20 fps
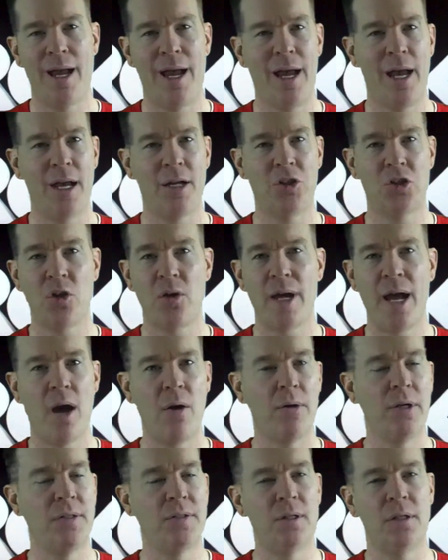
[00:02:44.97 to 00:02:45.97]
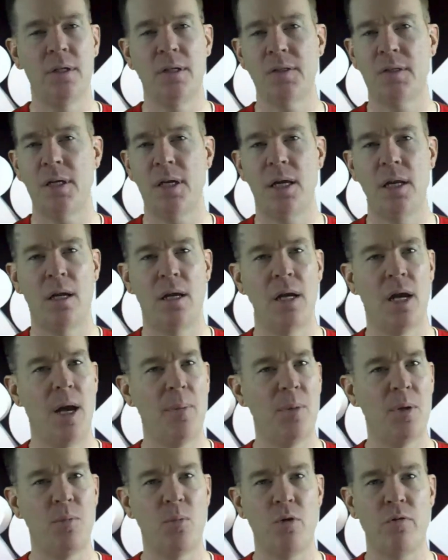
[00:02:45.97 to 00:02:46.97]
and show you how easy it is to get it
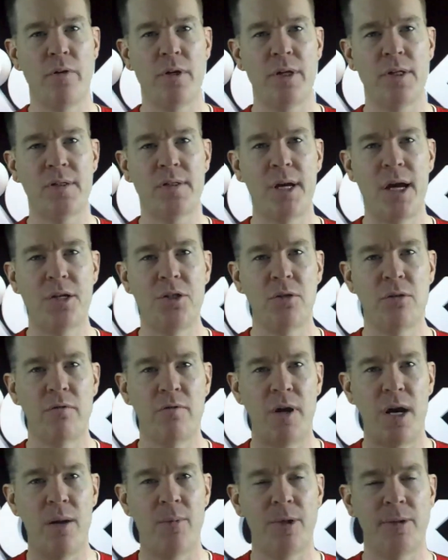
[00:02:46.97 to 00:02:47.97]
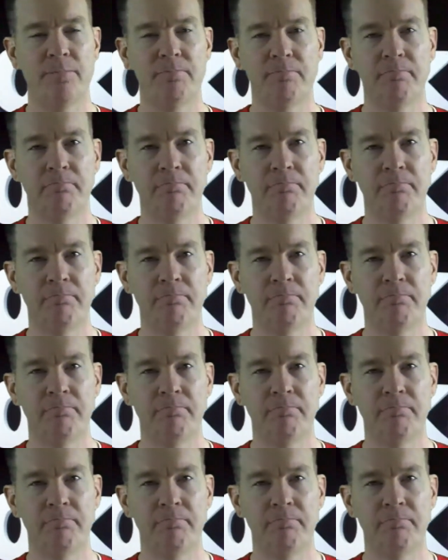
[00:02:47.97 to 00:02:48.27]
up and moving inside your environment.